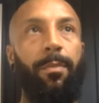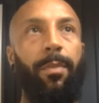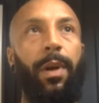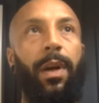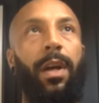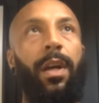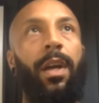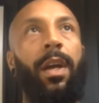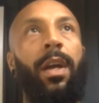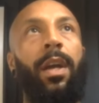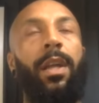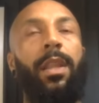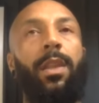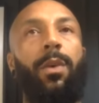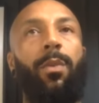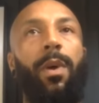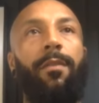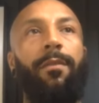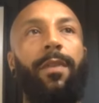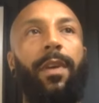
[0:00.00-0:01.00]
But the
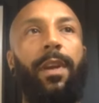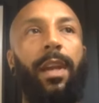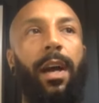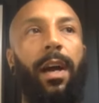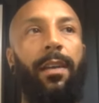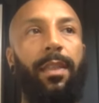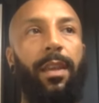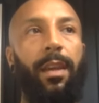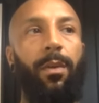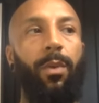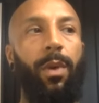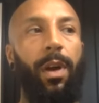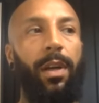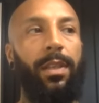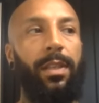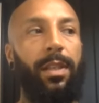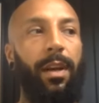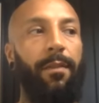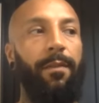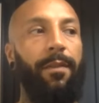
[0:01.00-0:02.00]
one thing that I think
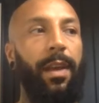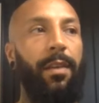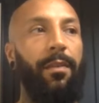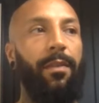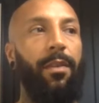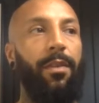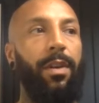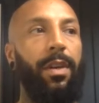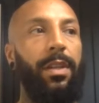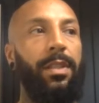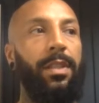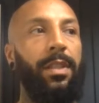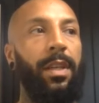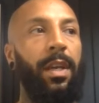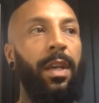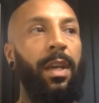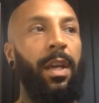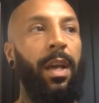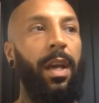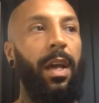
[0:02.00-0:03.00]
works in our favour is
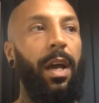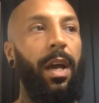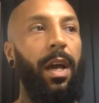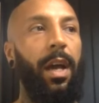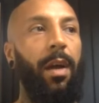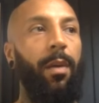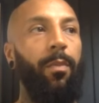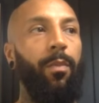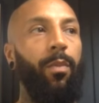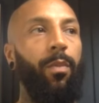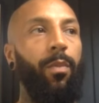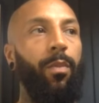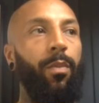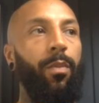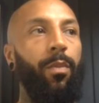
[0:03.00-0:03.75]
um,